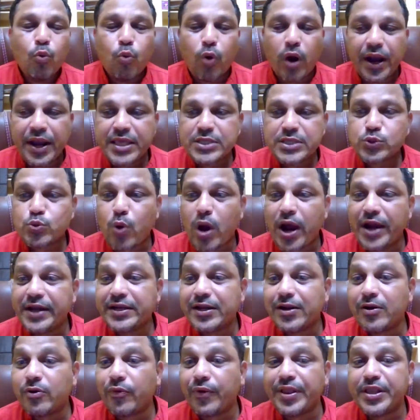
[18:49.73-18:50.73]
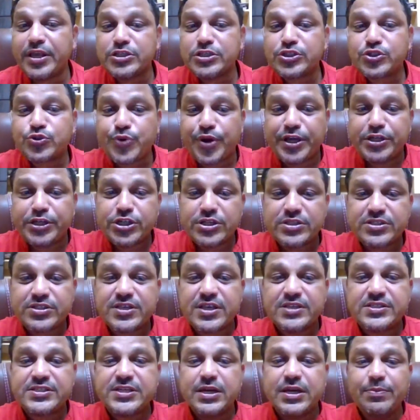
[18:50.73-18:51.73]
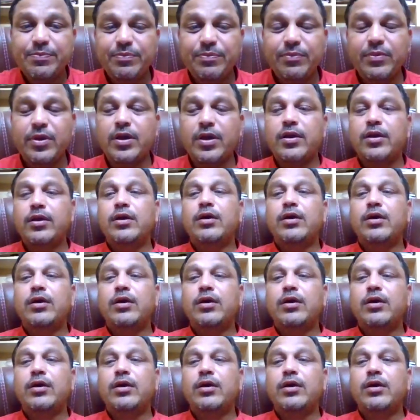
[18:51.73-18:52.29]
One is vital registration system,